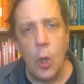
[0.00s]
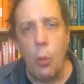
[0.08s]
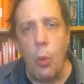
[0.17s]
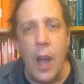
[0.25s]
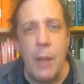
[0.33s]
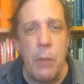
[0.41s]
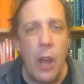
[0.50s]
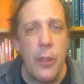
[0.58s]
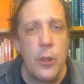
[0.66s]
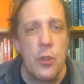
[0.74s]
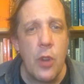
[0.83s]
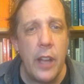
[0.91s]
why
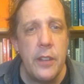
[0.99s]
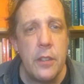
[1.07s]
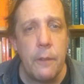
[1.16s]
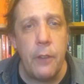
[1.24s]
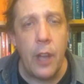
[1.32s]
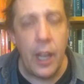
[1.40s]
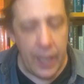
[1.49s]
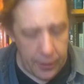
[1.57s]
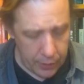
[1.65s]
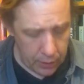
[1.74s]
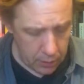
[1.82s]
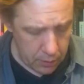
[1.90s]
bother trying to define
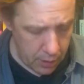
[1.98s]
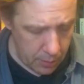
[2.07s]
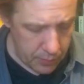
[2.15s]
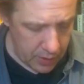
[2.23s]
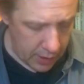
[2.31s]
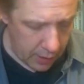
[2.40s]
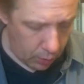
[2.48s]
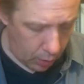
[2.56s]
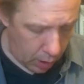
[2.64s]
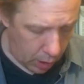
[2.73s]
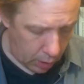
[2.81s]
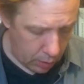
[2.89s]
ethical terms at
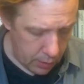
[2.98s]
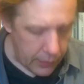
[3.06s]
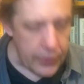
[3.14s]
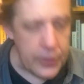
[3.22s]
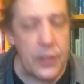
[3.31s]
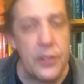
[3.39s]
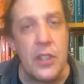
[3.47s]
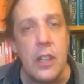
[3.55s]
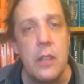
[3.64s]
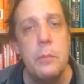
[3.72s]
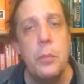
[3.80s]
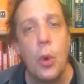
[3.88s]
all? This is an
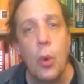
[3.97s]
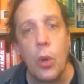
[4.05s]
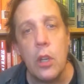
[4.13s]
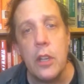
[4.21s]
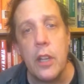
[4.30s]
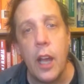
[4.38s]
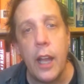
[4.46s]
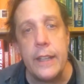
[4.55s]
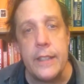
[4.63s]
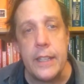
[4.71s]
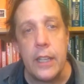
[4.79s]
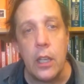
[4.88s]
important
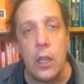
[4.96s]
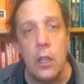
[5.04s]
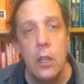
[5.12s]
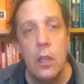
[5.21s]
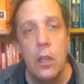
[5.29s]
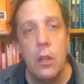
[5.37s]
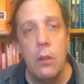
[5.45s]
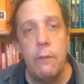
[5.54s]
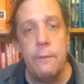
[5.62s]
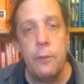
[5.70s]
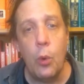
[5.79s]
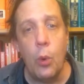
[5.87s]
idea
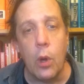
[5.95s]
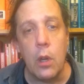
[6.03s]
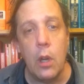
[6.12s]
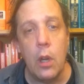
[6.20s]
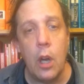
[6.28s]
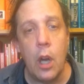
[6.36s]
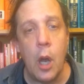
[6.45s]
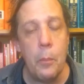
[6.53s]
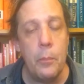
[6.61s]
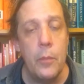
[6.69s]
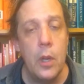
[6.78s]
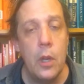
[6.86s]
for
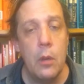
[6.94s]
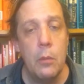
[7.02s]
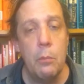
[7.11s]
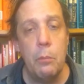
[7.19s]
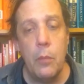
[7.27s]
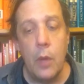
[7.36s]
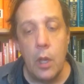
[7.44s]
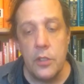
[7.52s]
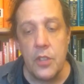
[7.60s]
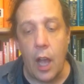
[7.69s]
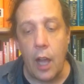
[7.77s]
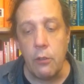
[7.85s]
um,
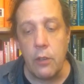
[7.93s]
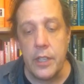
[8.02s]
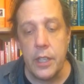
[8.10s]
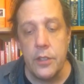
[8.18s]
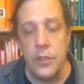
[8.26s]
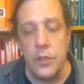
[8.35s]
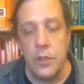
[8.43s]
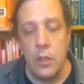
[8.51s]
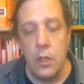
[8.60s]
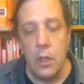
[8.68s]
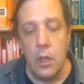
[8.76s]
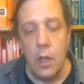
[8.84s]
Socrates.
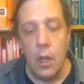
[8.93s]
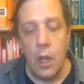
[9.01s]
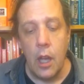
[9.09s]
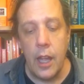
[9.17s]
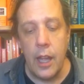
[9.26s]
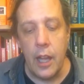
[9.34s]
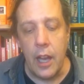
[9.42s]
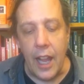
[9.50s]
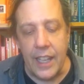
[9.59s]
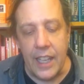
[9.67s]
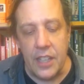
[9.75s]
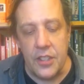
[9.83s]
And I
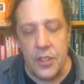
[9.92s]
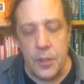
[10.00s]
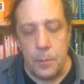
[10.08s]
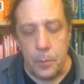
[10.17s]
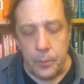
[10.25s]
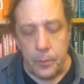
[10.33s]
guess